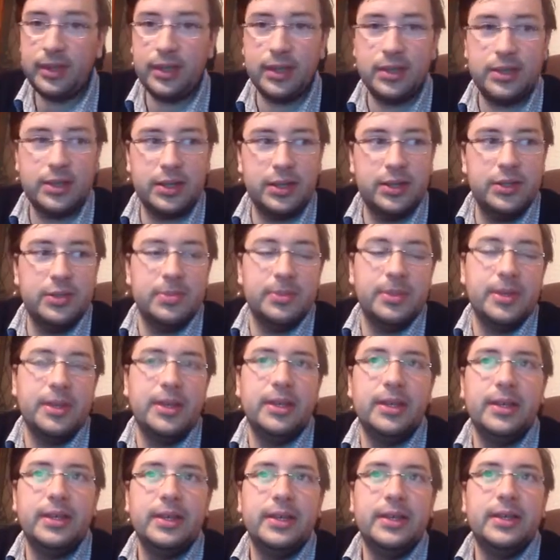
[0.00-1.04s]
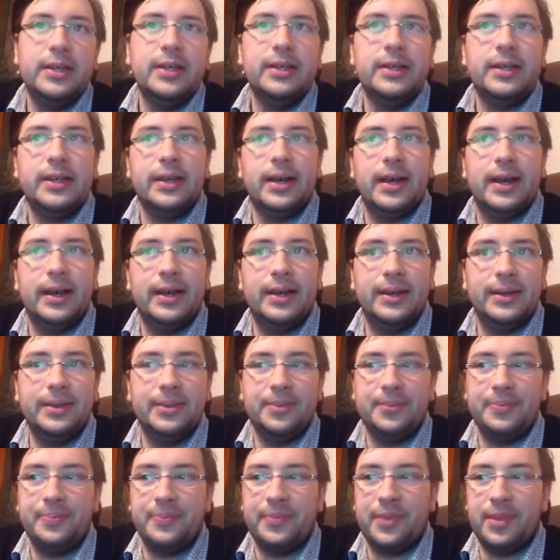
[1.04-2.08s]
Excuse me.
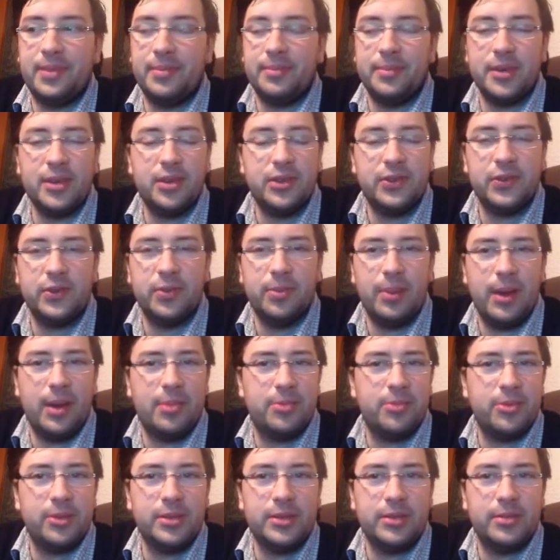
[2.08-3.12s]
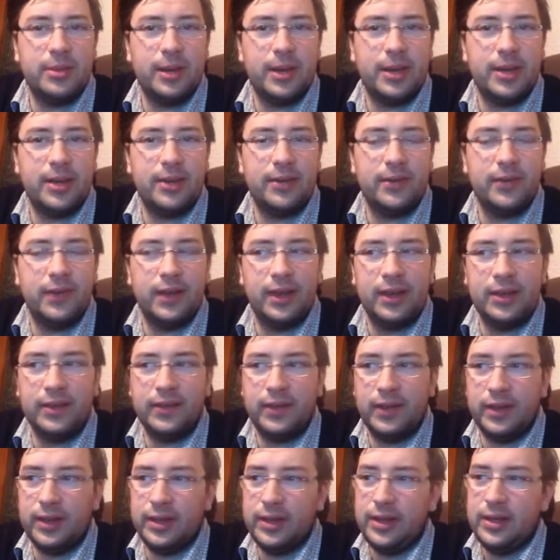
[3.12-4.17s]
The beautiful peppery tobacco
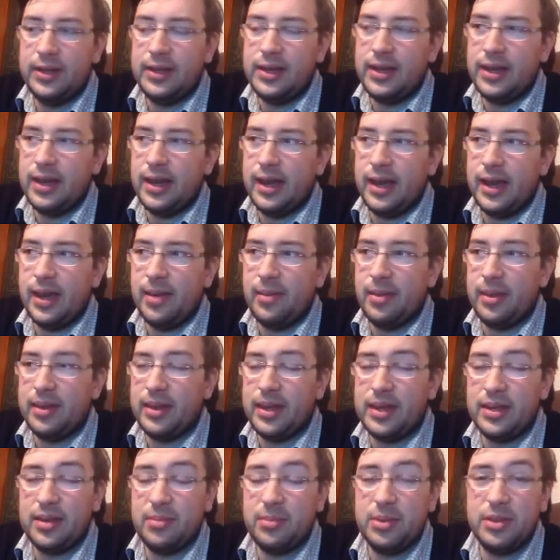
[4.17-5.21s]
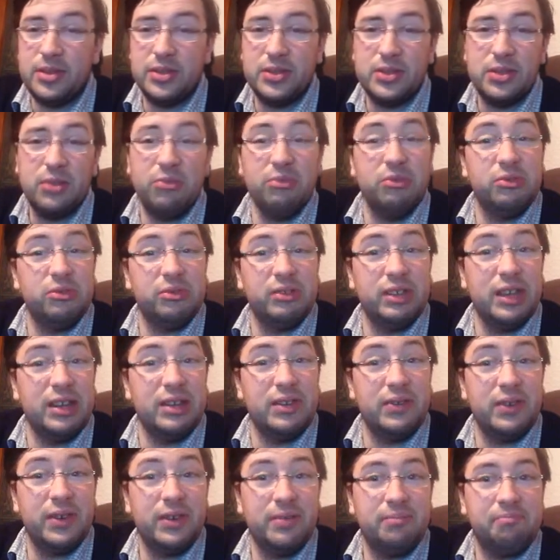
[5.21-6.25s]
flavour, and then a bit of salt on the end
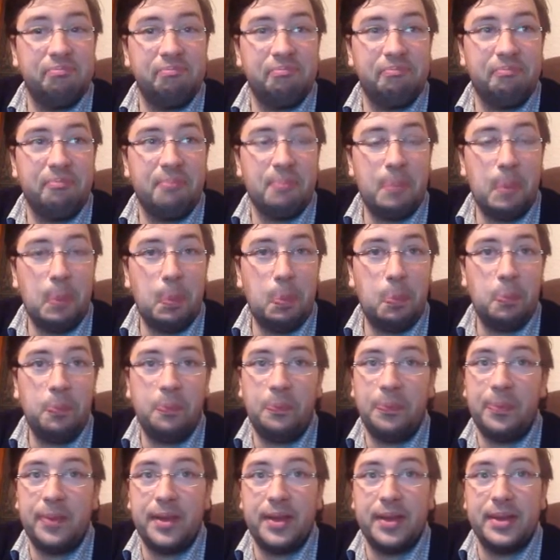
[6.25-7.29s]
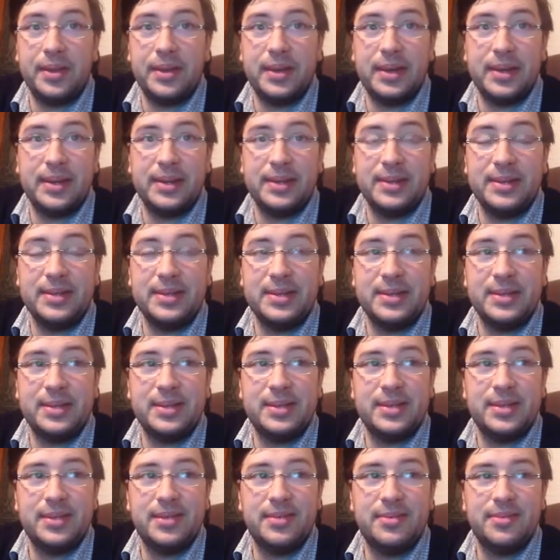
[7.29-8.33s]
of it. And that
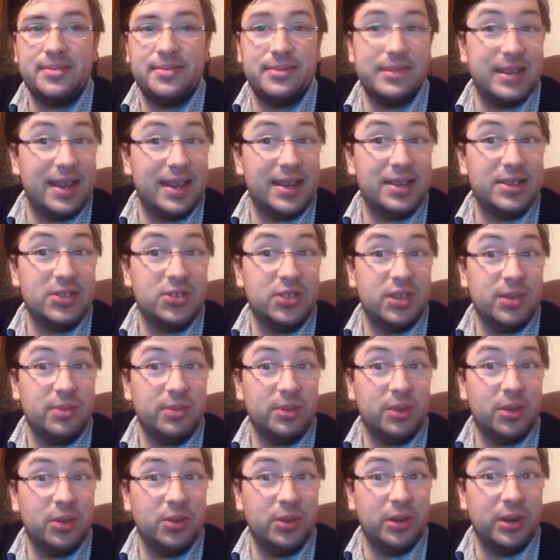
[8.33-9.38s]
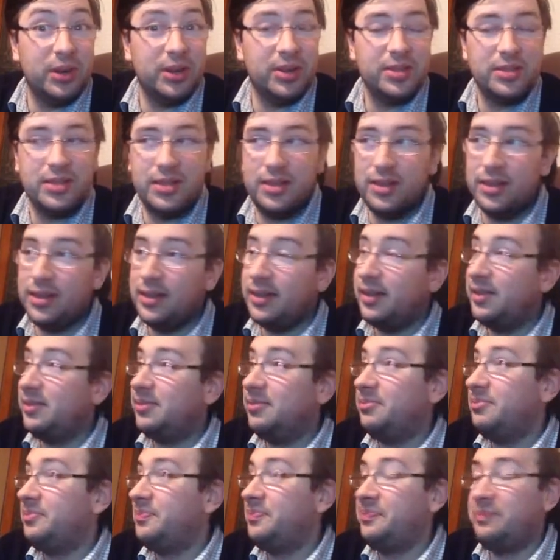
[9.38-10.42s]
is General Onyx.
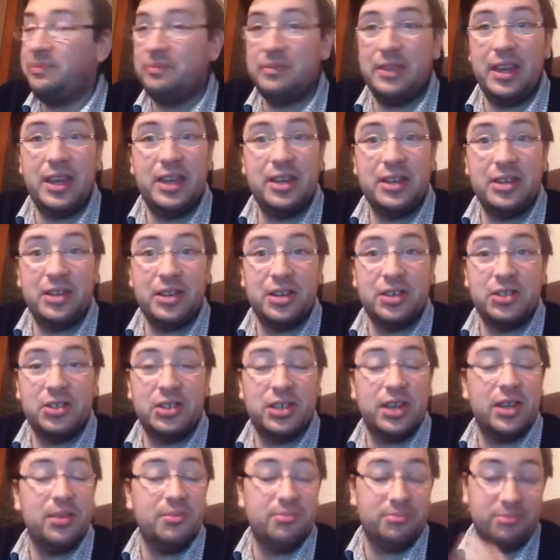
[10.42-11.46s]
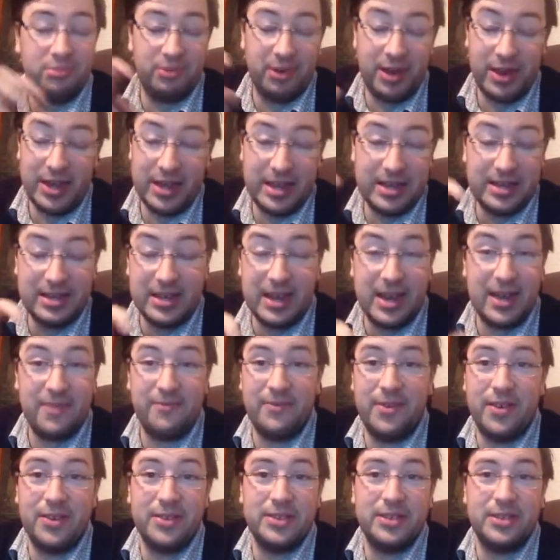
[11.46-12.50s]
In a nutshell, break it down
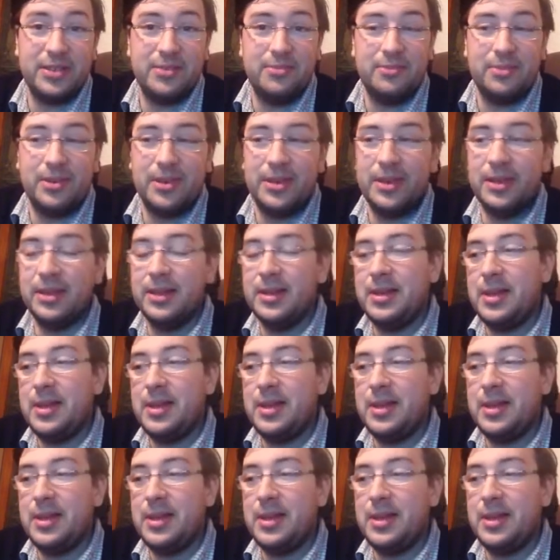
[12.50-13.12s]
very simply.